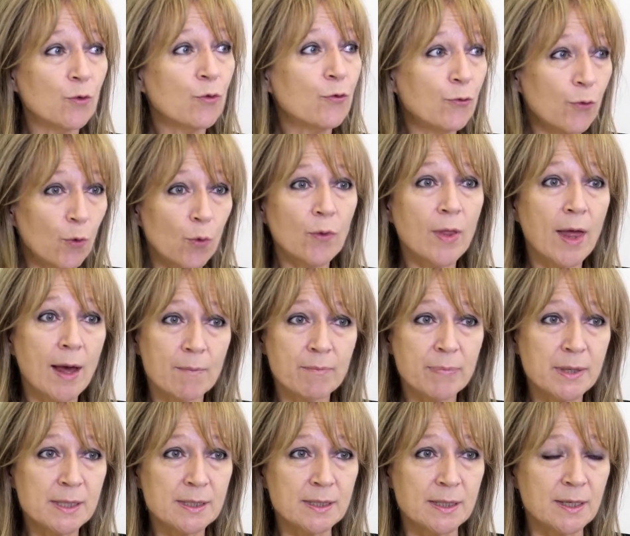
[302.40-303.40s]
for that
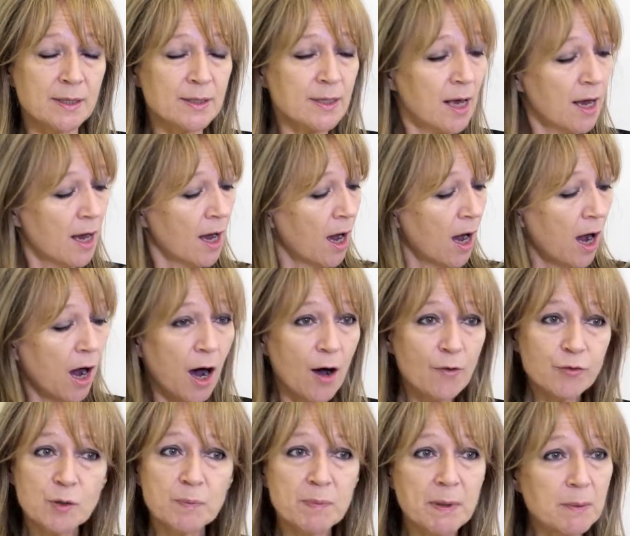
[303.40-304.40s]
business
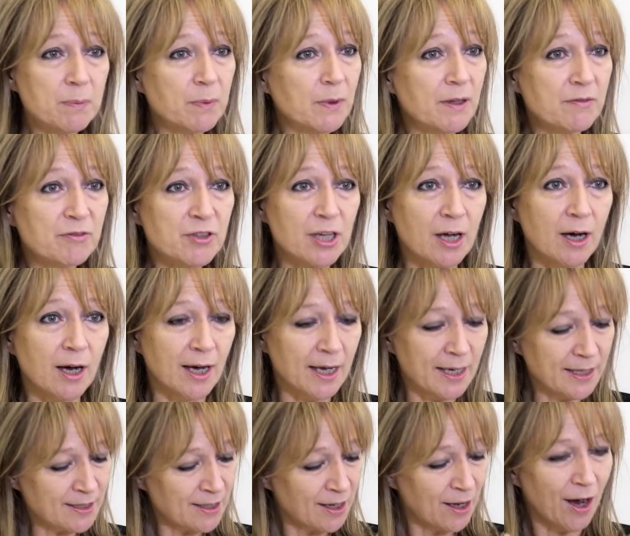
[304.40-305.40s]
after people have
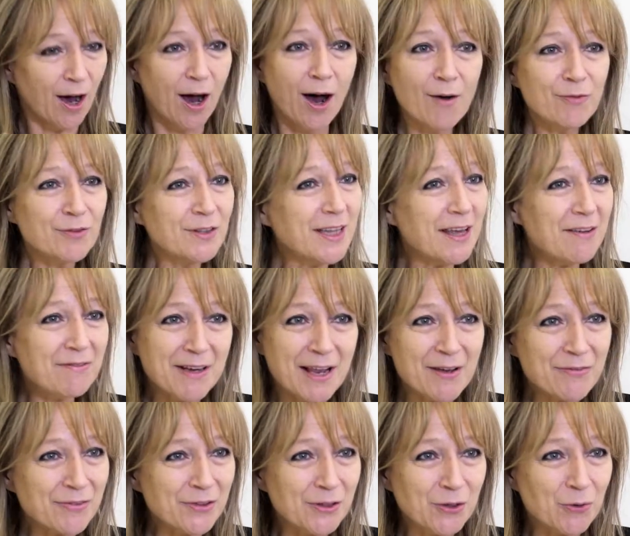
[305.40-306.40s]
died, after they've
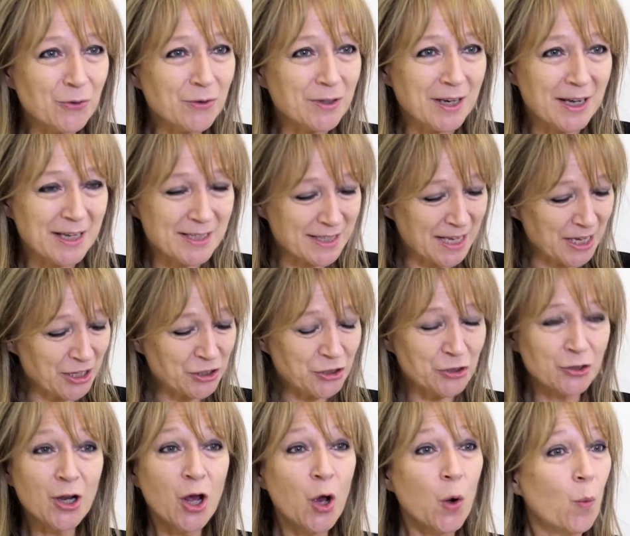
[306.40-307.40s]
left the
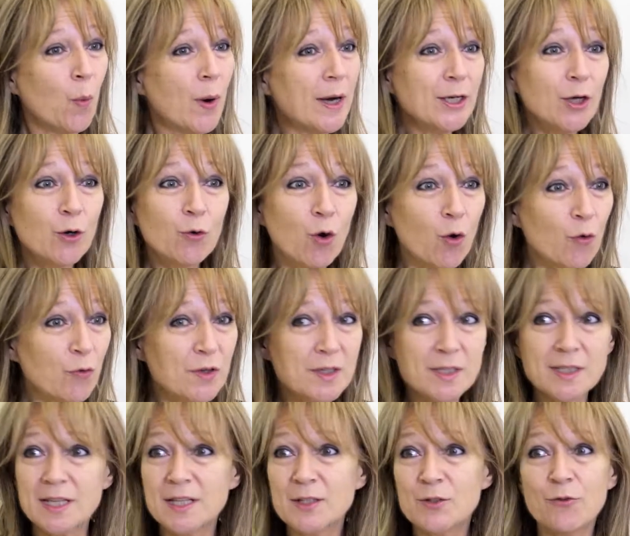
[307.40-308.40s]
organisation, when your
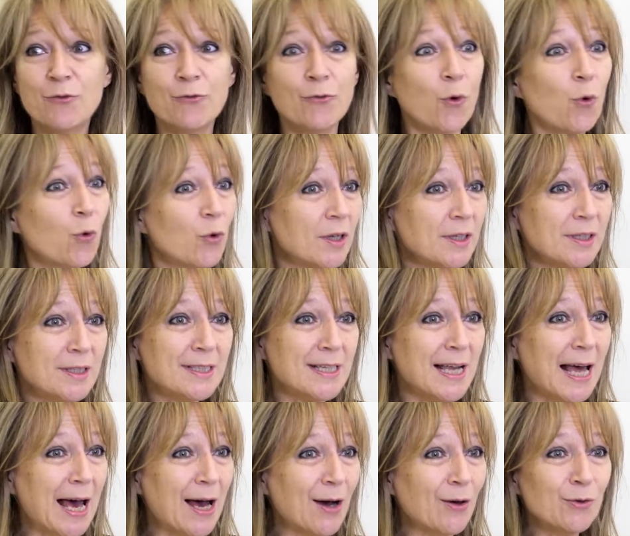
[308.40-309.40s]
office has fallen
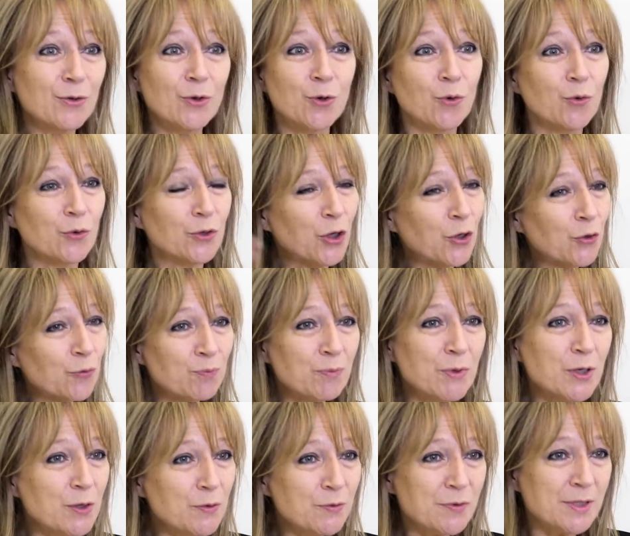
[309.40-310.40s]
down or you've
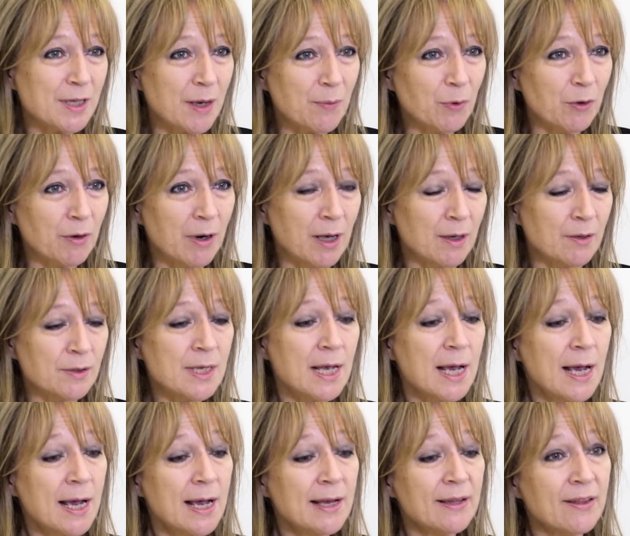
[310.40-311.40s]
moved somewhere else,
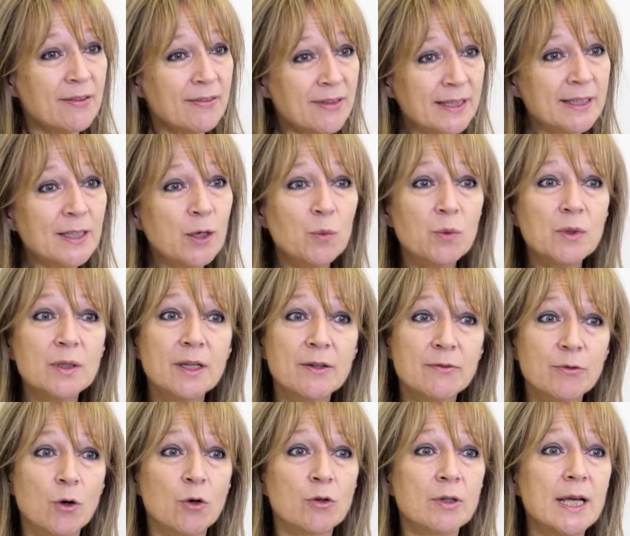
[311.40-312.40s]
the thing that will
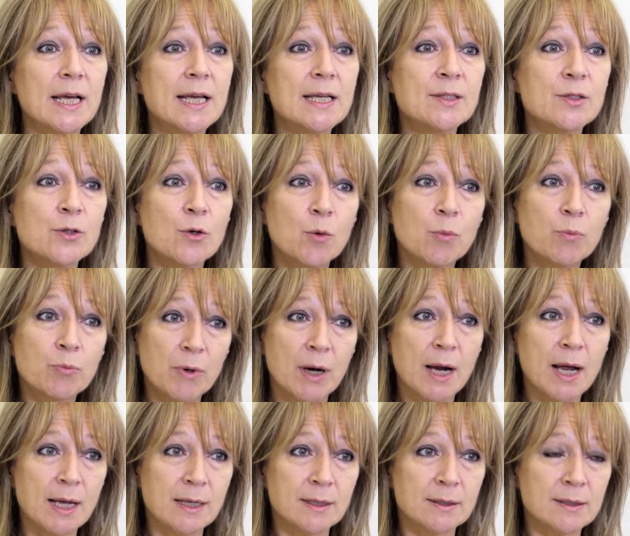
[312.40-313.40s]
live on is your
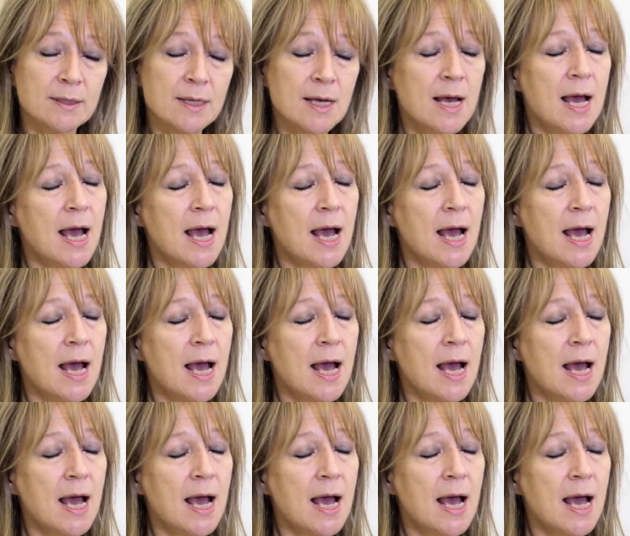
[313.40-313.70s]
brand.